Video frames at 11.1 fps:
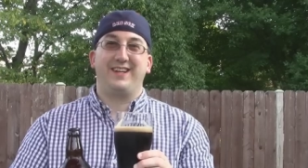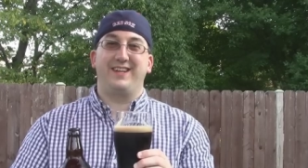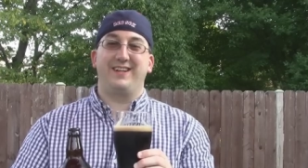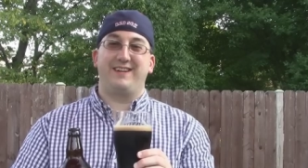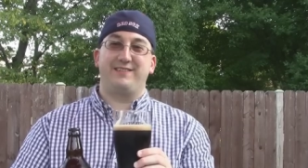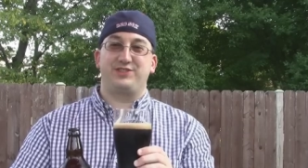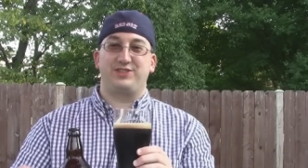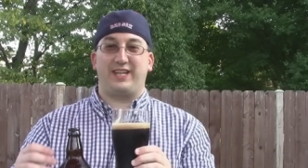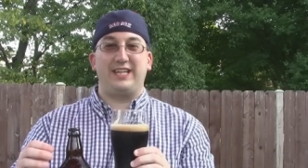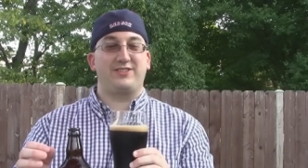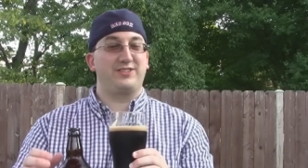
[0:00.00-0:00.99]
you know, I was
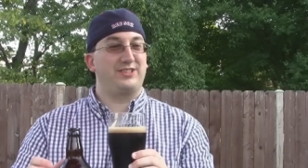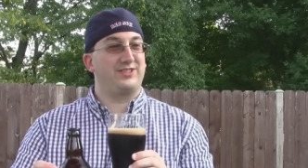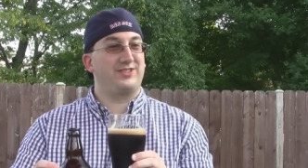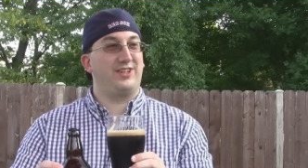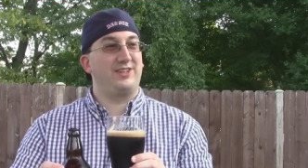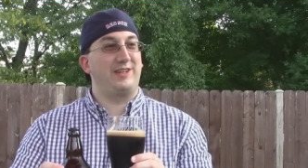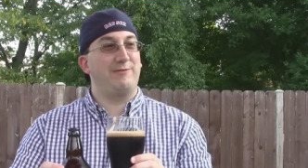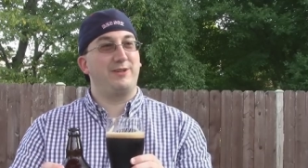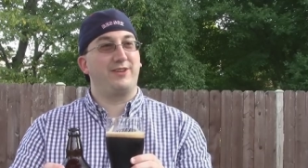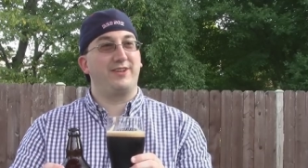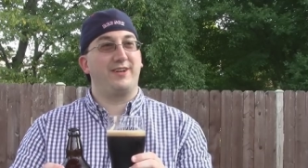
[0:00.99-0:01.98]
actually just
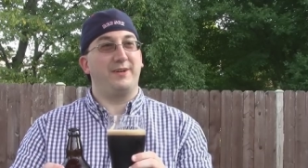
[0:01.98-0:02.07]
talking with